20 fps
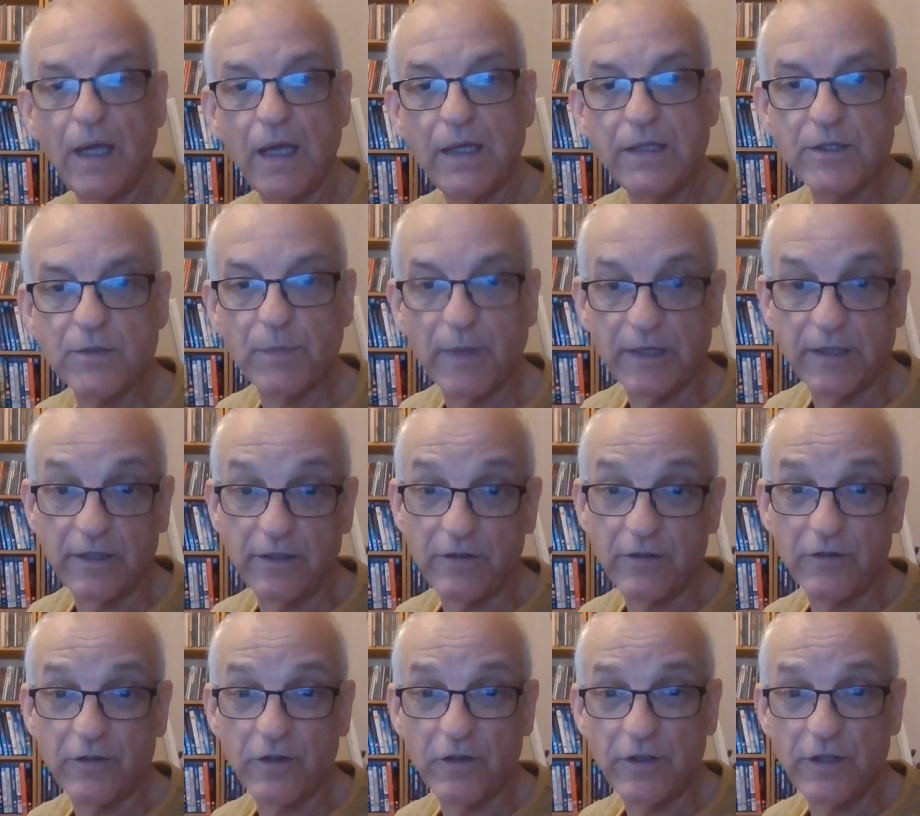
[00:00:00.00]
It's Monday
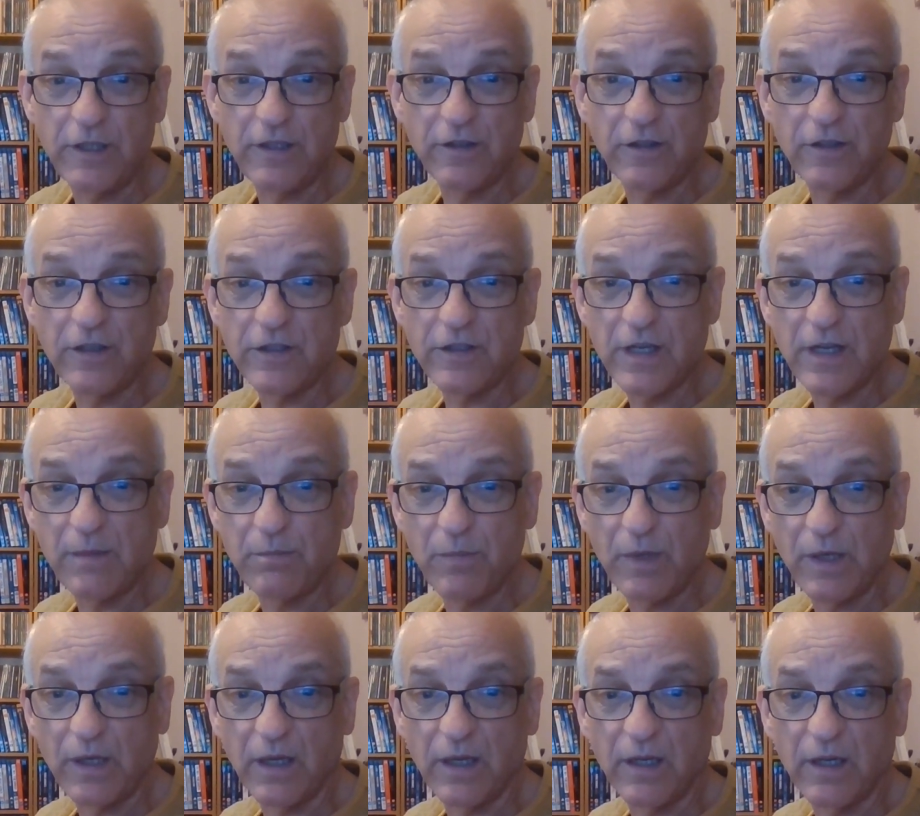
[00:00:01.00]
the 13th of
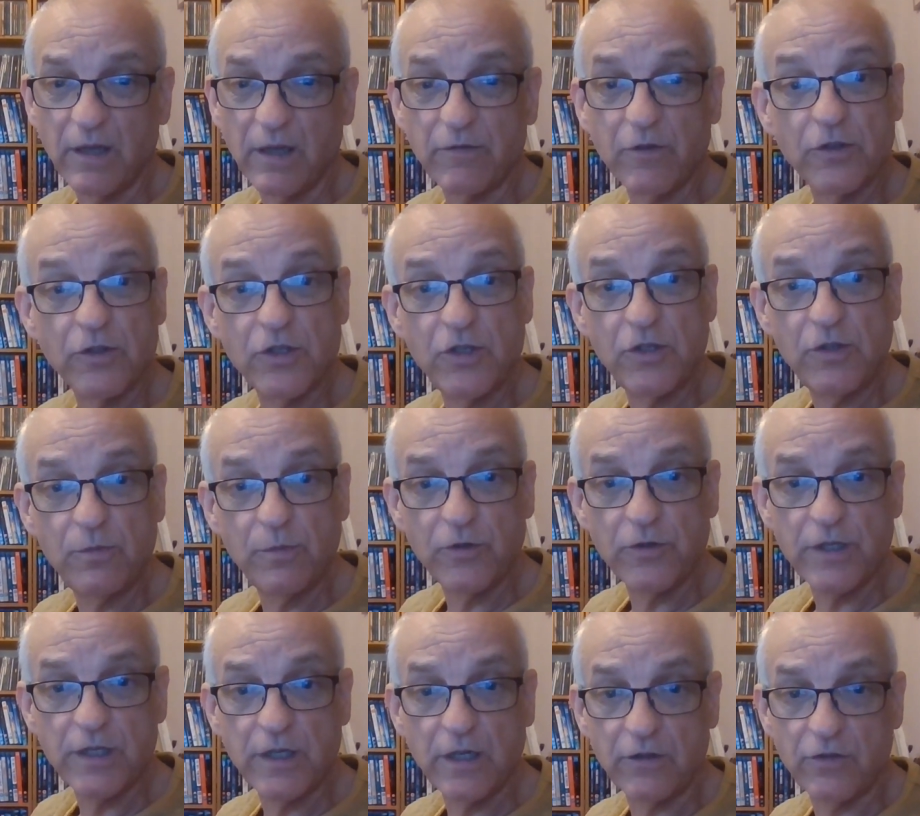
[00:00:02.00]
December, and I've got 2
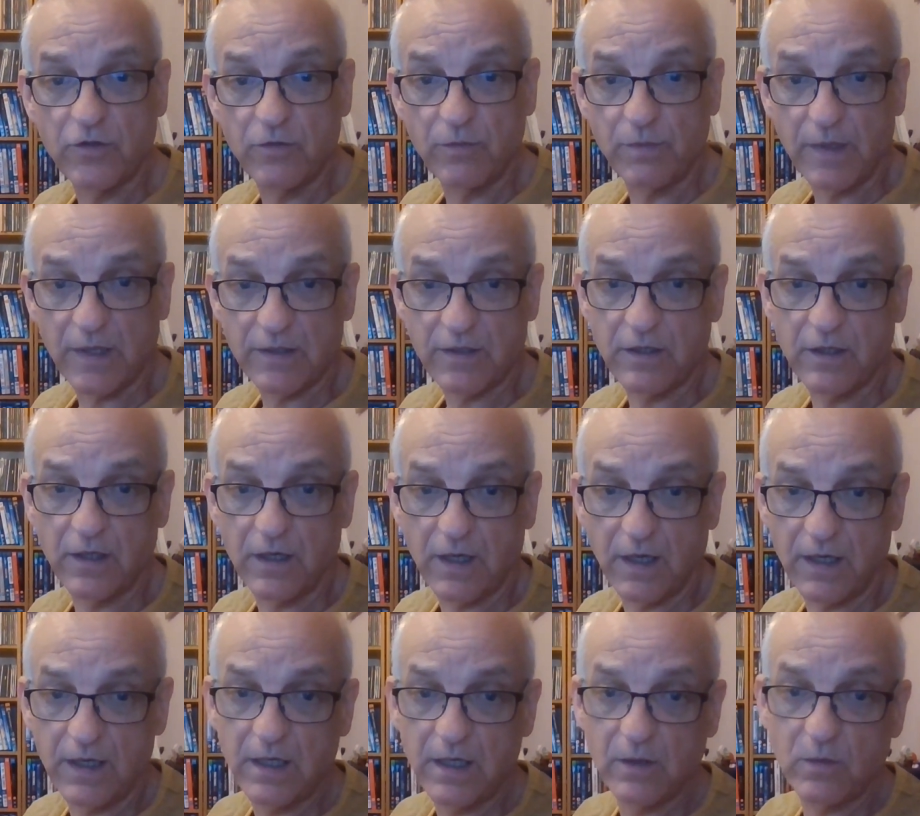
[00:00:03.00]
more sales from
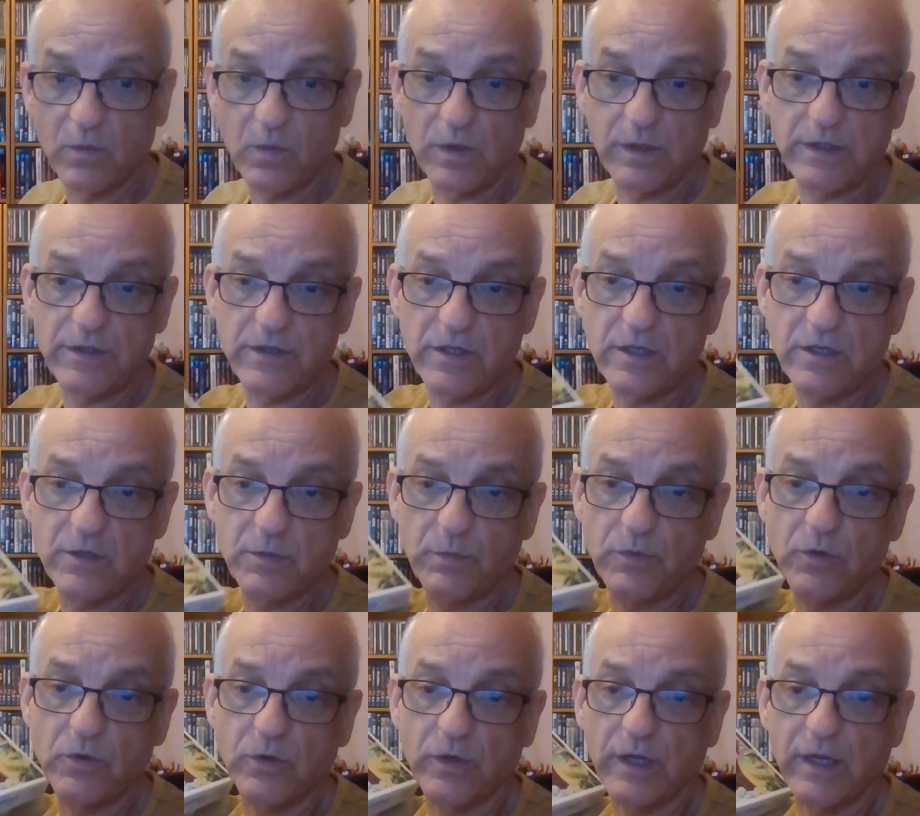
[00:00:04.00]
yesterday. One is this
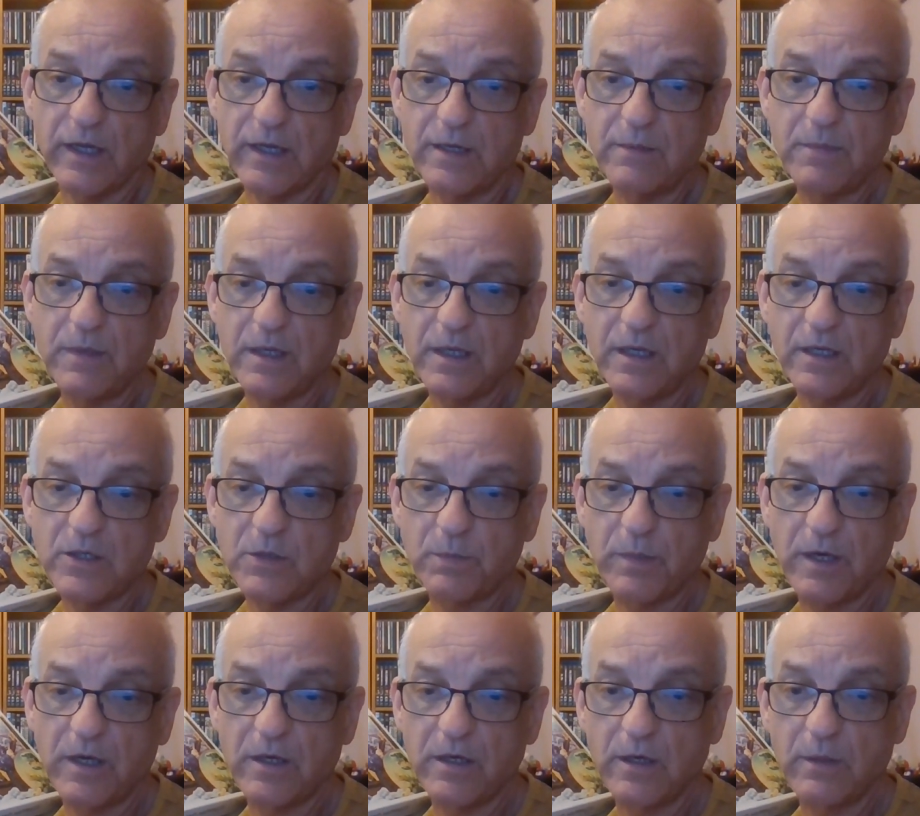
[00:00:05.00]
board game. It's
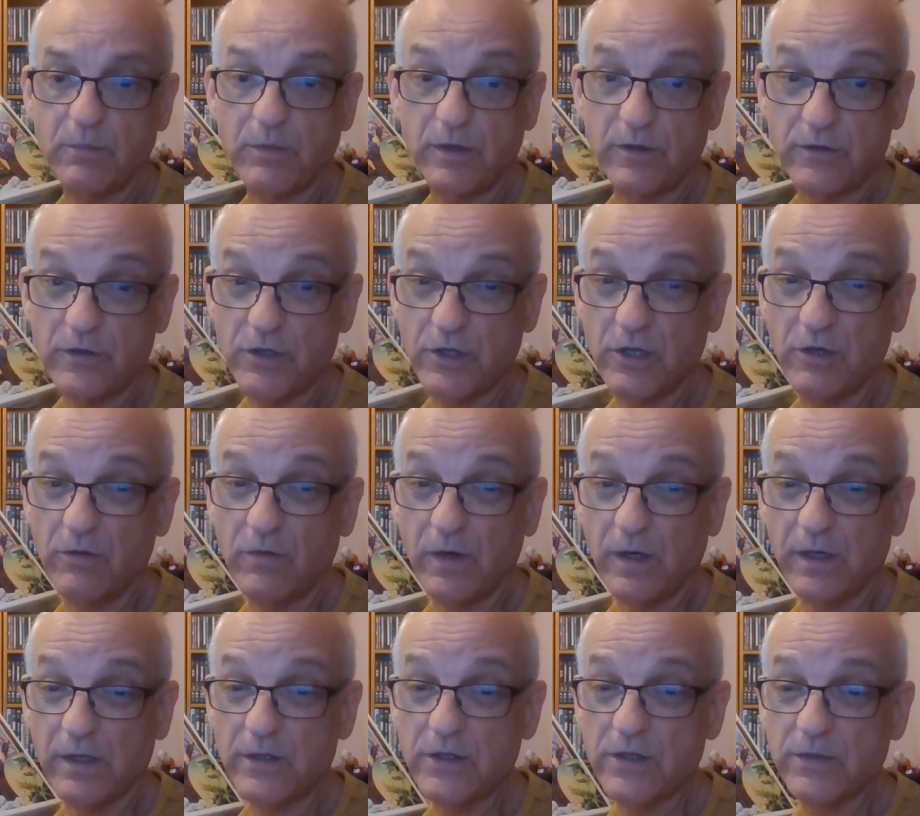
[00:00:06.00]
Parker Brothers
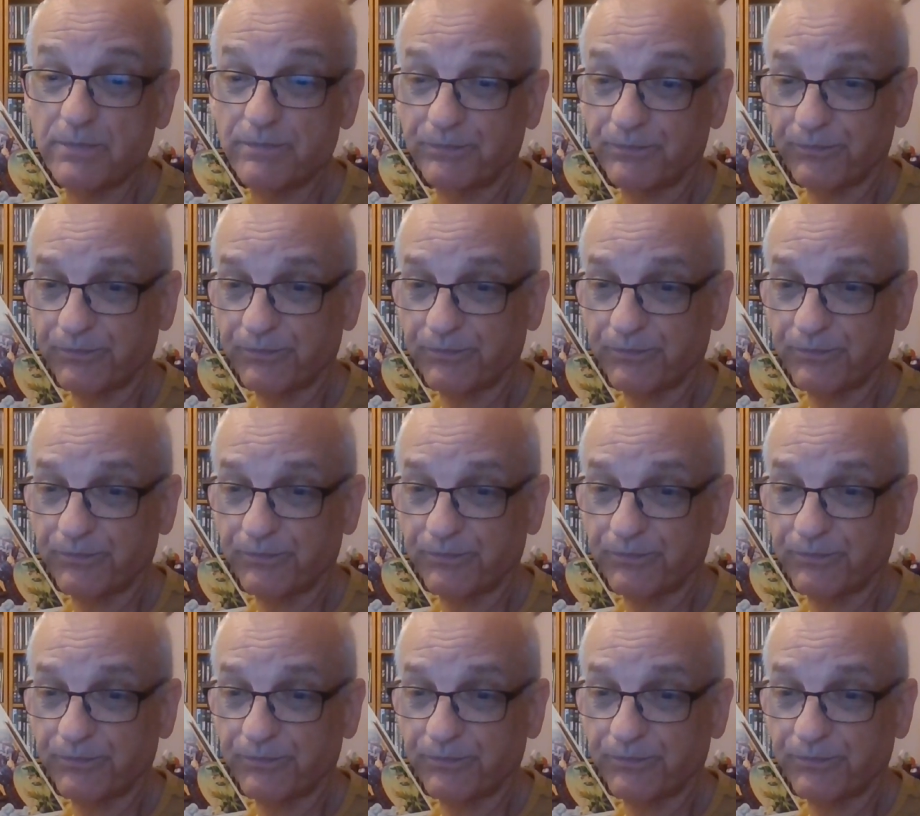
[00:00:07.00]
Careers.